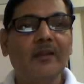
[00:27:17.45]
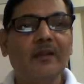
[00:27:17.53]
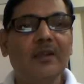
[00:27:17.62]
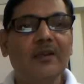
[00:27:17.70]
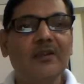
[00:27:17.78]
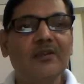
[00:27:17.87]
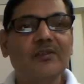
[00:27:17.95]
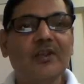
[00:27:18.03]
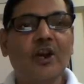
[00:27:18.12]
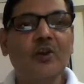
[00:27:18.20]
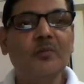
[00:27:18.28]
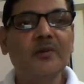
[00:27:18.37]
That is
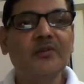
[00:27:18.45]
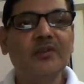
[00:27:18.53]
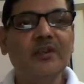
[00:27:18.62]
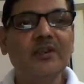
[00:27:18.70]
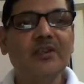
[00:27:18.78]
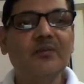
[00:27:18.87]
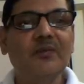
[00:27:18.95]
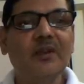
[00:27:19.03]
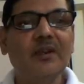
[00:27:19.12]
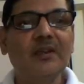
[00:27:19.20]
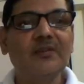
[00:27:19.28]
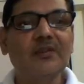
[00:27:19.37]
how much
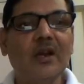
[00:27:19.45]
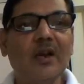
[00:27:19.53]
interference